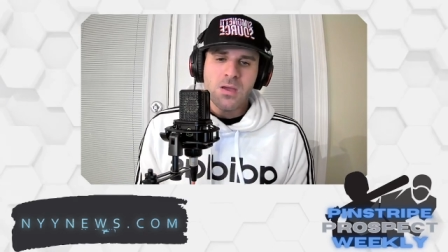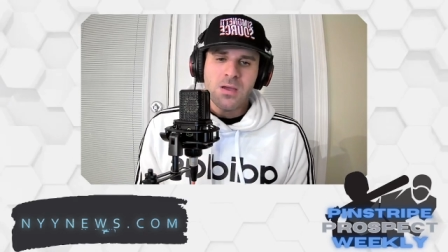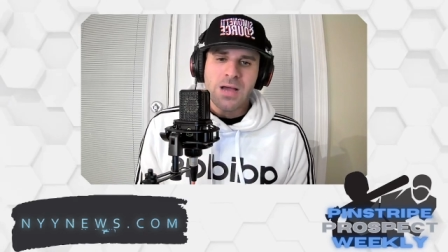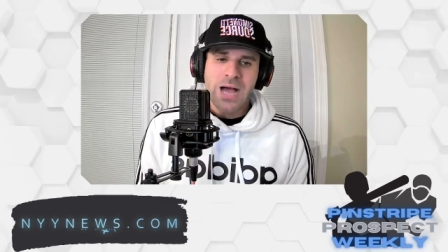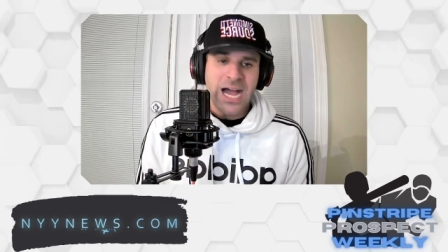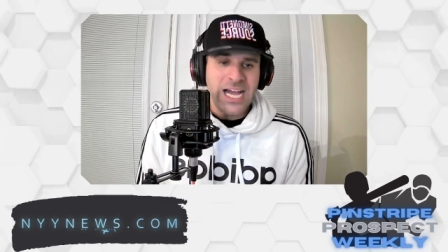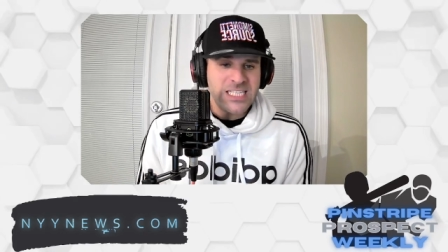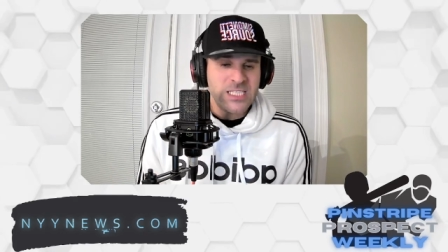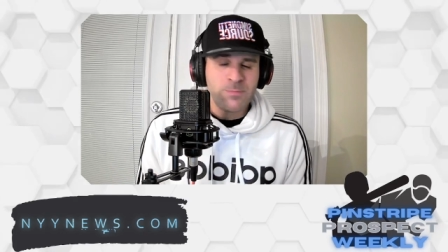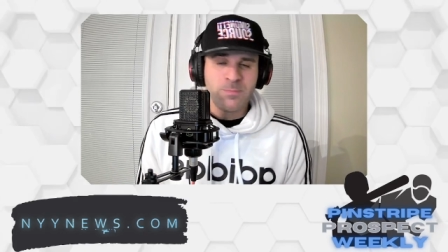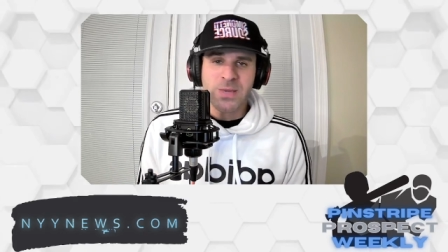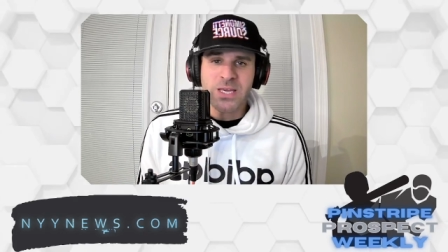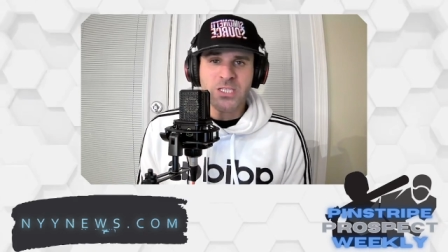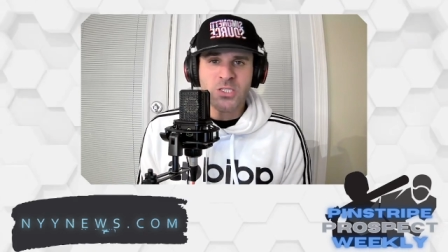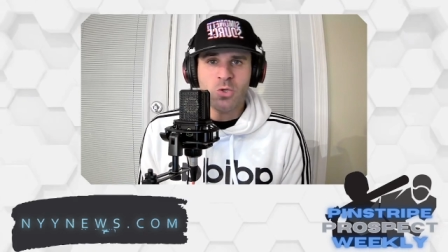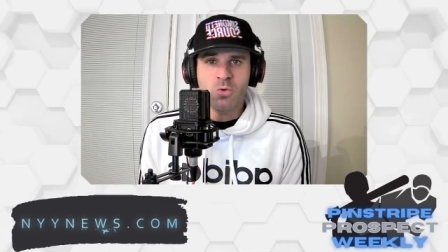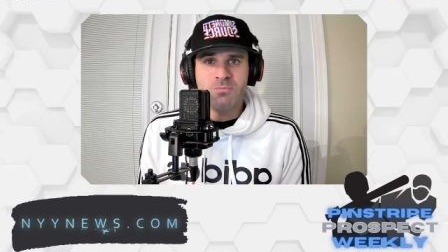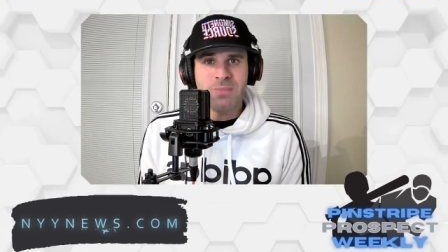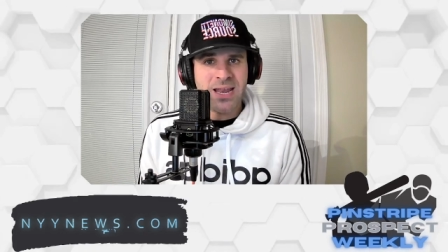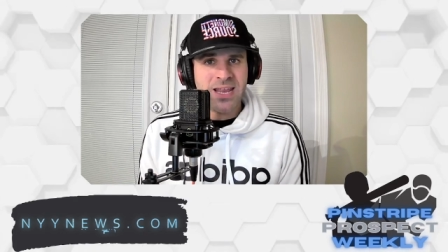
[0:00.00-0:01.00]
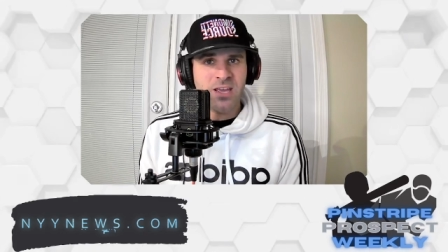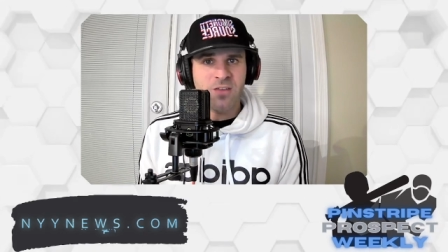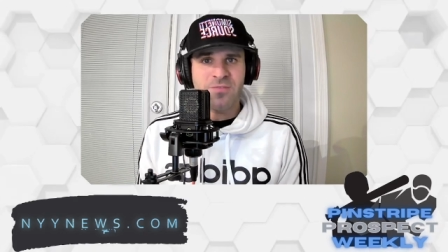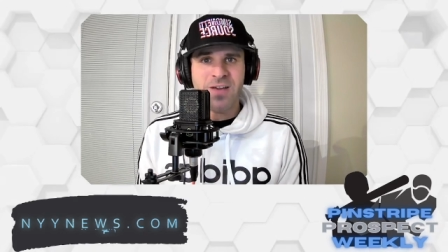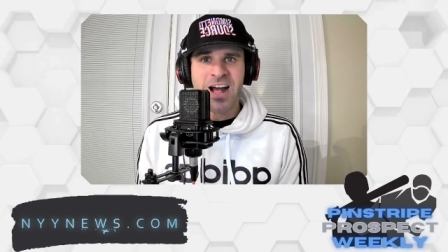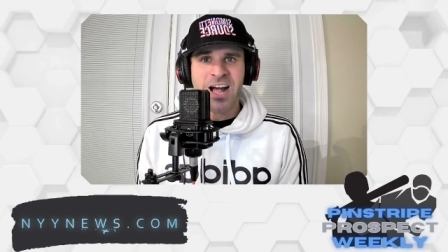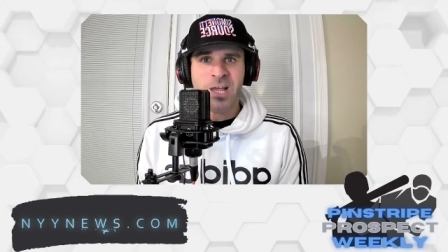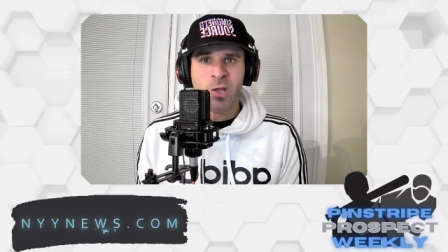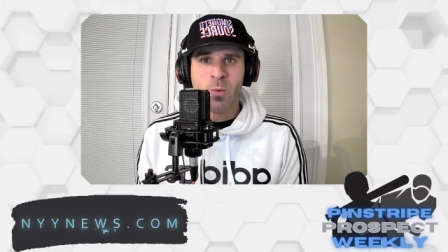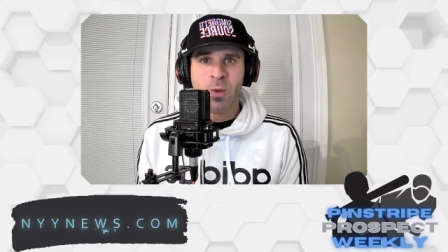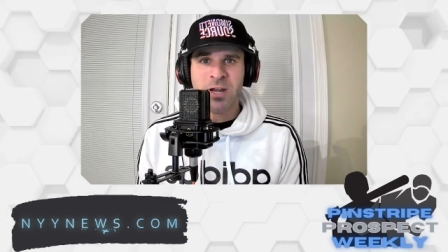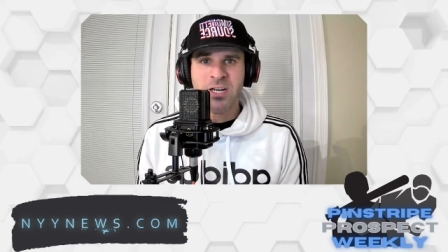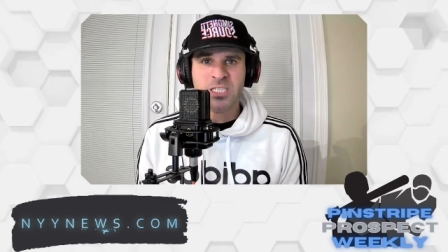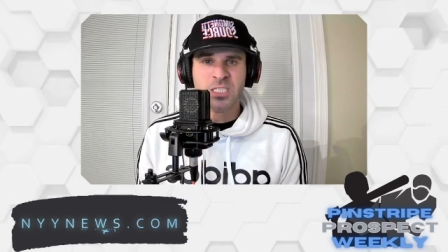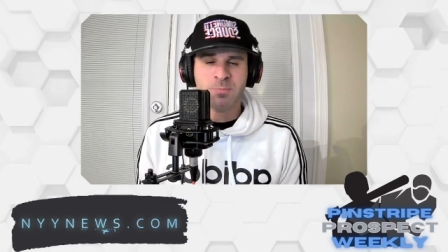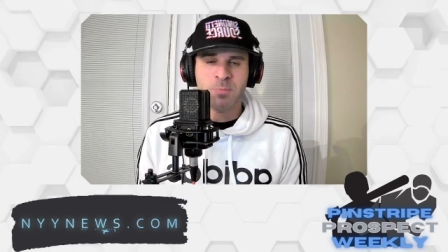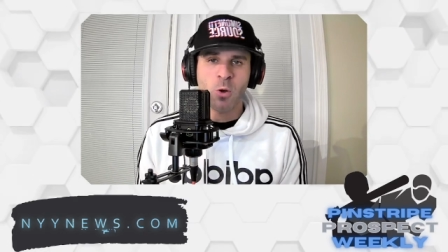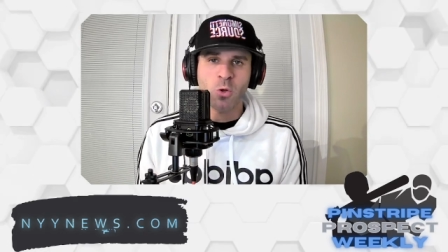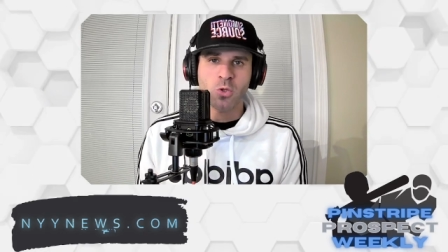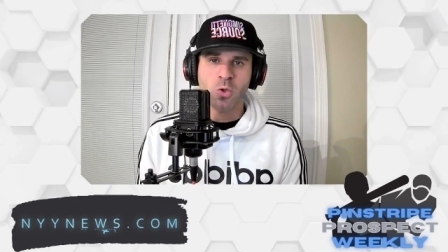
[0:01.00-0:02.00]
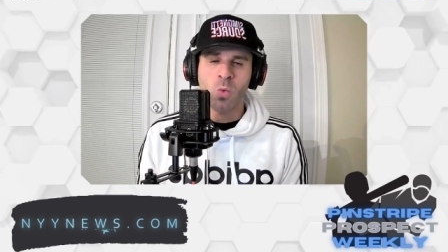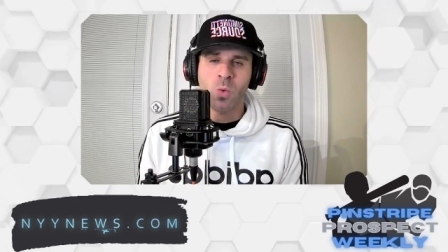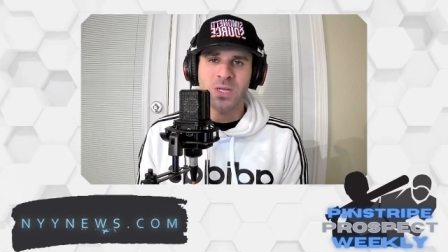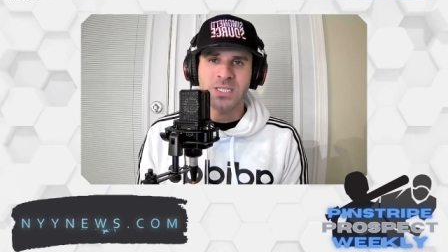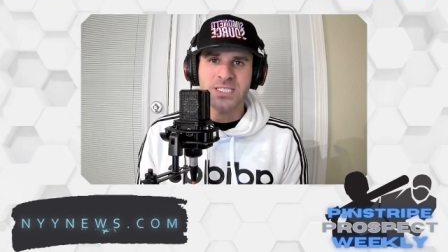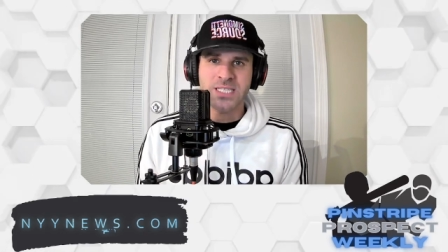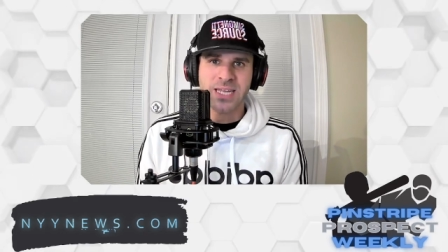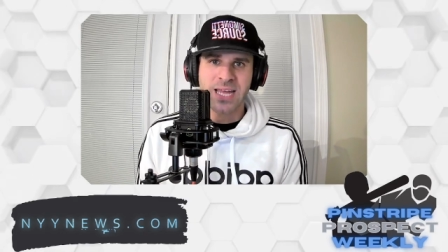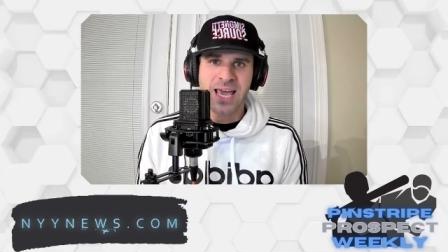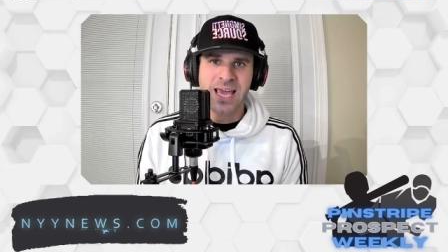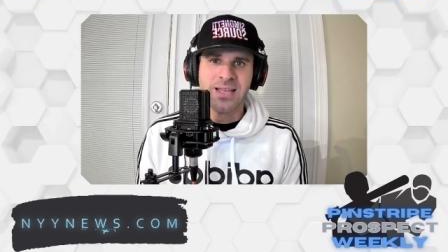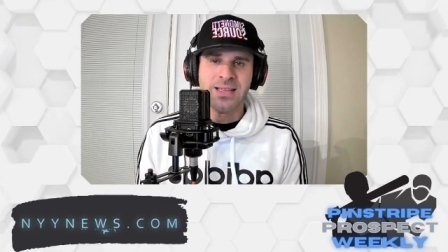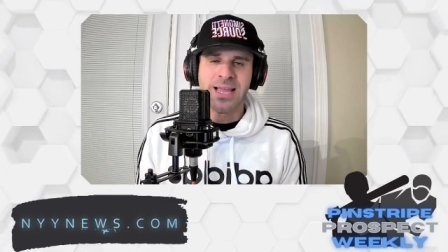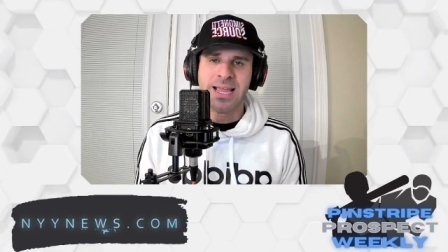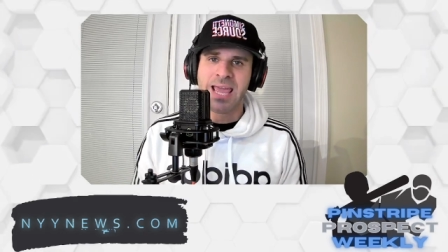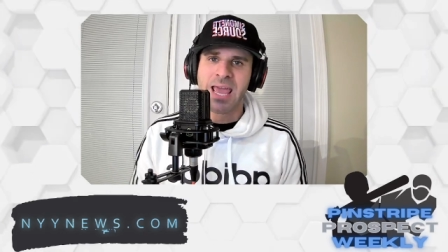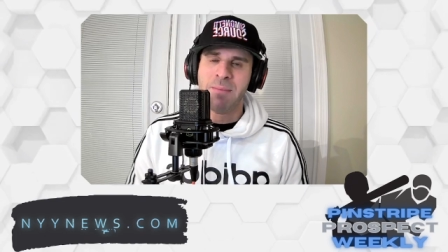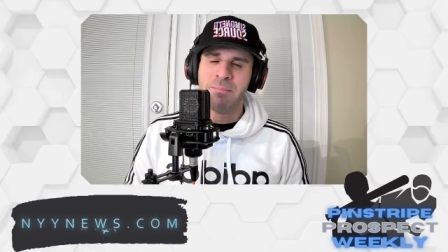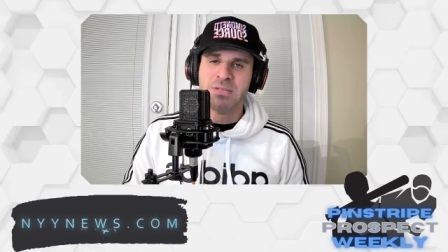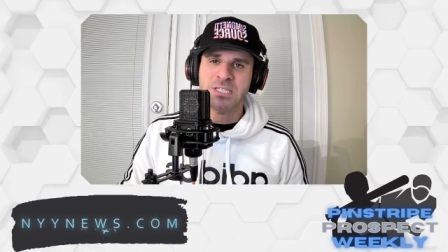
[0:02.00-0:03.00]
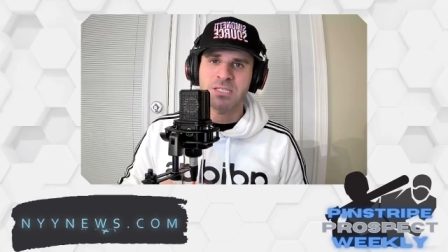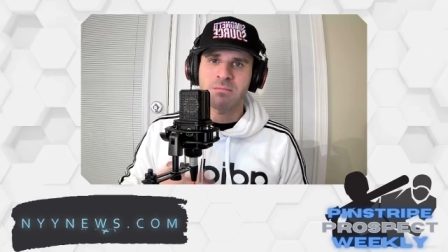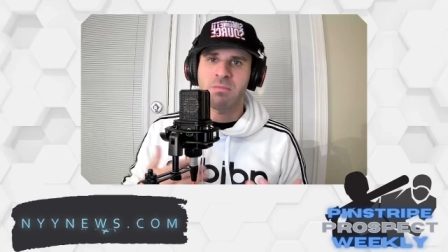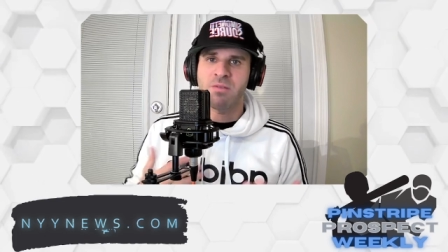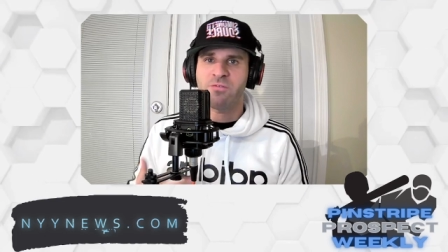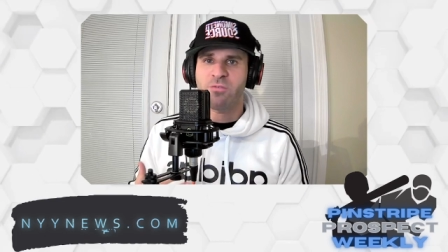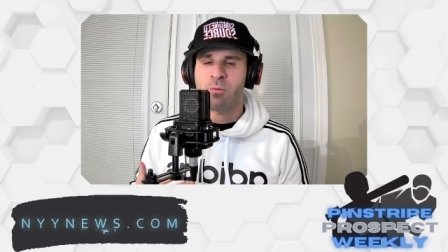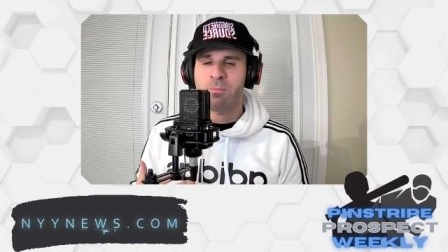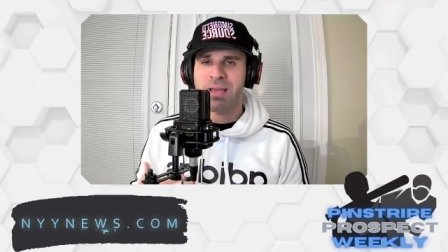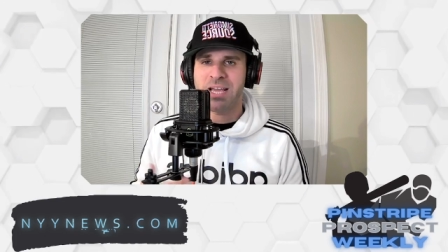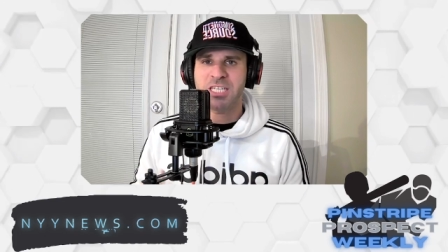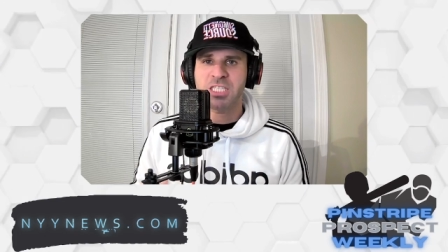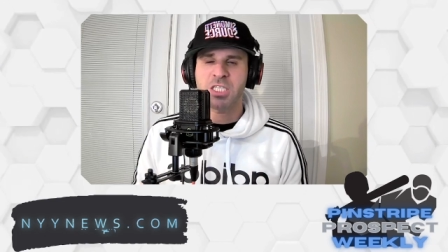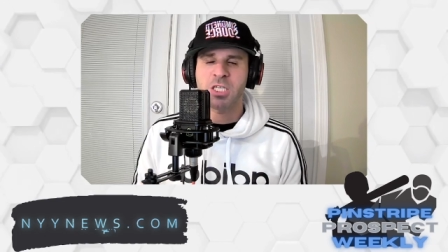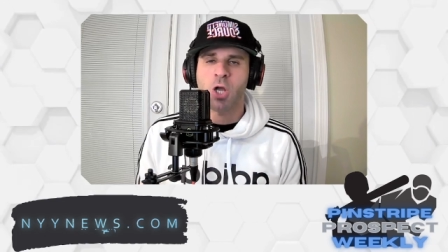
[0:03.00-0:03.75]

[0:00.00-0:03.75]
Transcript: I speak to many evaluators, spoke to one today that gave me some information